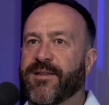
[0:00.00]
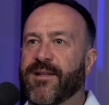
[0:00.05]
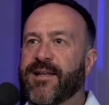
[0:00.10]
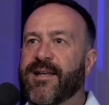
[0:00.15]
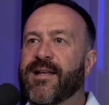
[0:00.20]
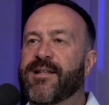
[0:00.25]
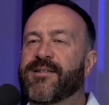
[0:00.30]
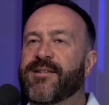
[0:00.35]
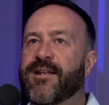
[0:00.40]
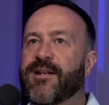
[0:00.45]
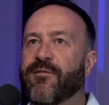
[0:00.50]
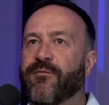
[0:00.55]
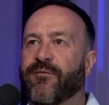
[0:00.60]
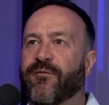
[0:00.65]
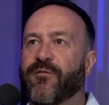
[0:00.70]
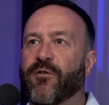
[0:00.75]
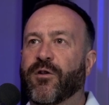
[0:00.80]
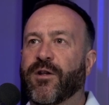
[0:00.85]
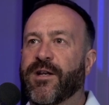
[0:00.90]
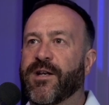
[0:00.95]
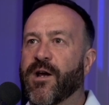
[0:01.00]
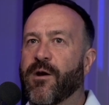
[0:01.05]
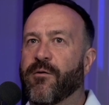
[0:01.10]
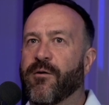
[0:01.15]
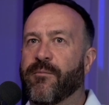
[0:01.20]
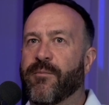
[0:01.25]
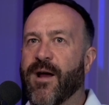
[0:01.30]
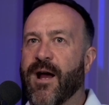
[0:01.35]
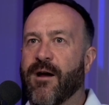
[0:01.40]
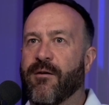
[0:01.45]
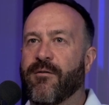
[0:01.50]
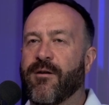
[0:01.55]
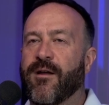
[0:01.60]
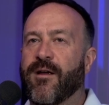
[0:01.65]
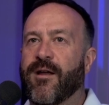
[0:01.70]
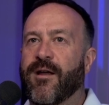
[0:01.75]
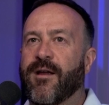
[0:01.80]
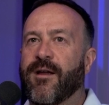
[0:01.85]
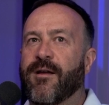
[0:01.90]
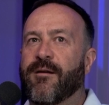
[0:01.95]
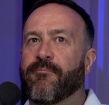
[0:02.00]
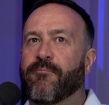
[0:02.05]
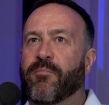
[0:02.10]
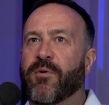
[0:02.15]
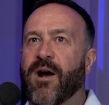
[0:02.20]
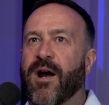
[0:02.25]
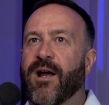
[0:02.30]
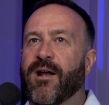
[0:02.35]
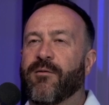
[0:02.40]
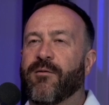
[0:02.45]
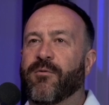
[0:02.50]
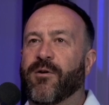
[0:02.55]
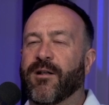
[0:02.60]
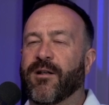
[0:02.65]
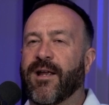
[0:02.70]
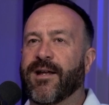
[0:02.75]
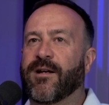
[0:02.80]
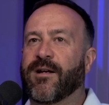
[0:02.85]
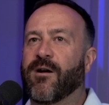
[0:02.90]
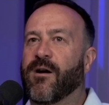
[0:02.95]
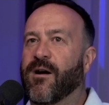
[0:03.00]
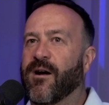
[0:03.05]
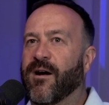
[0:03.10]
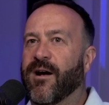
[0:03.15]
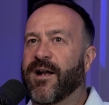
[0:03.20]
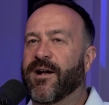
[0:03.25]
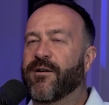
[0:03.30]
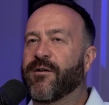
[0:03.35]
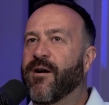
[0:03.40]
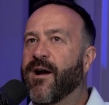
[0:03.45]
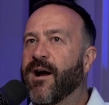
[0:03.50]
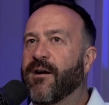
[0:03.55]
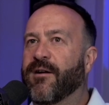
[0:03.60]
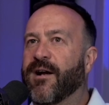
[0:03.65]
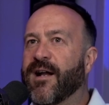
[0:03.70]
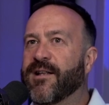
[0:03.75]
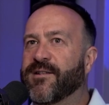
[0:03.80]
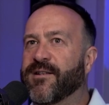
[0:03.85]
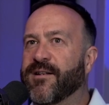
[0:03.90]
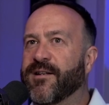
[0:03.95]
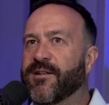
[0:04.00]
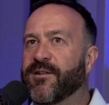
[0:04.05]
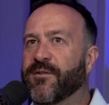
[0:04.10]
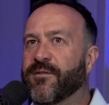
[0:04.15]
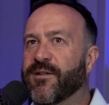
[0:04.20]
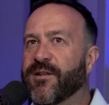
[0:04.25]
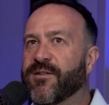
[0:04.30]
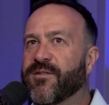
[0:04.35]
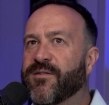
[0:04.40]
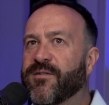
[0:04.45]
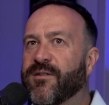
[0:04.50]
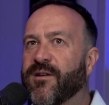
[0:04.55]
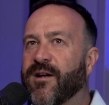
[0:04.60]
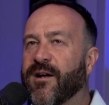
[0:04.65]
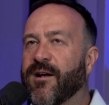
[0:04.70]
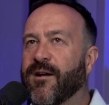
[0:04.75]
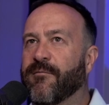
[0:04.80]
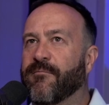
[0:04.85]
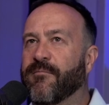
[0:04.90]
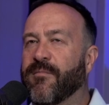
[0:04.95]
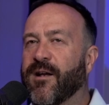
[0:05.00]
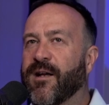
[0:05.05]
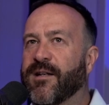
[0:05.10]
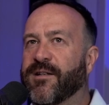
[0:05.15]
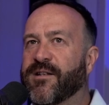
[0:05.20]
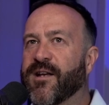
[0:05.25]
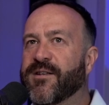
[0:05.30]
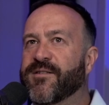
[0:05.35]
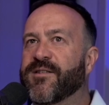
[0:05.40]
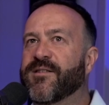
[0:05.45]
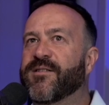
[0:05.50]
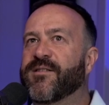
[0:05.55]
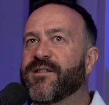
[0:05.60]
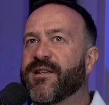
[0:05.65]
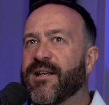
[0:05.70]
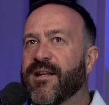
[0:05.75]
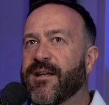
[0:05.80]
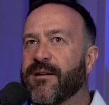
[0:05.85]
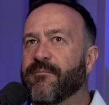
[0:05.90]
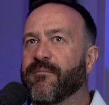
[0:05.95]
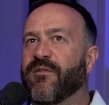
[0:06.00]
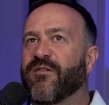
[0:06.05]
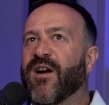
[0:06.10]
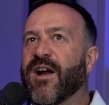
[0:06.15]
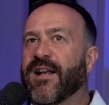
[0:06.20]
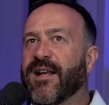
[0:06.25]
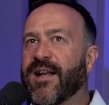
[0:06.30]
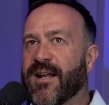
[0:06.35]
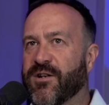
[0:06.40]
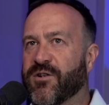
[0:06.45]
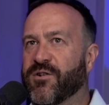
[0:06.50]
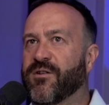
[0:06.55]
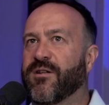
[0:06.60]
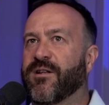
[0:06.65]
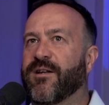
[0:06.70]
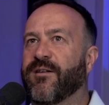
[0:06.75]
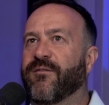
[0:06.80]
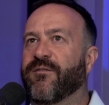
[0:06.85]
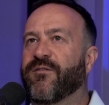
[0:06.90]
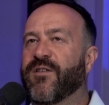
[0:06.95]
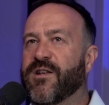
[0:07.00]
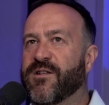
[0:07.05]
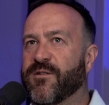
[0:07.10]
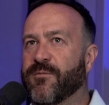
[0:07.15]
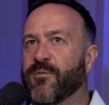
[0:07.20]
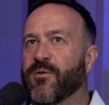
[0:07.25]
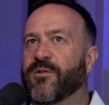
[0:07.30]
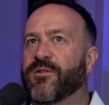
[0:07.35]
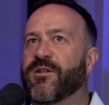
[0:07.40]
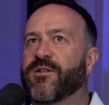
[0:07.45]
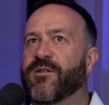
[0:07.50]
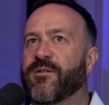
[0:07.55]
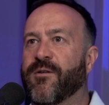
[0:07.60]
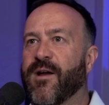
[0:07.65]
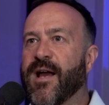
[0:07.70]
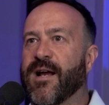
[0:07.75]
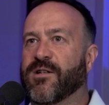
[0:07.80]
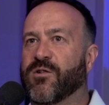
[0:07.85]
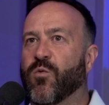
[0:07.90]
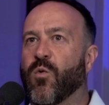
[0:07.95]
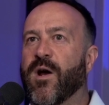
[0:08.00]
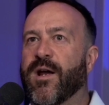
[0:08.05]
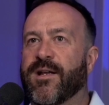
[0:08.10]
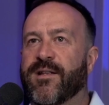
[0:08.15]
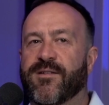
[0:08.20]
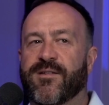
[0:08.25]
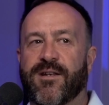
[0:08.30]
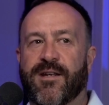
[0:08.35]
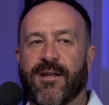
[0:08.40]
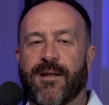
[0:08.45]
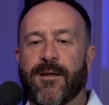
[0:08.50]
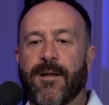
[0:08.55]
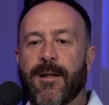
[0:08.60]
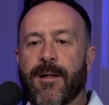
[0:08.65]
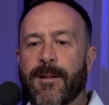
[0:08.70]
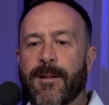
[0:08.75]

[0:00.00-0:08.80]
The kids didn't fully know about, but we're like, oh, I don't know how God's going to do this. It doesn't seem financially feasible to do X, Y, and Z.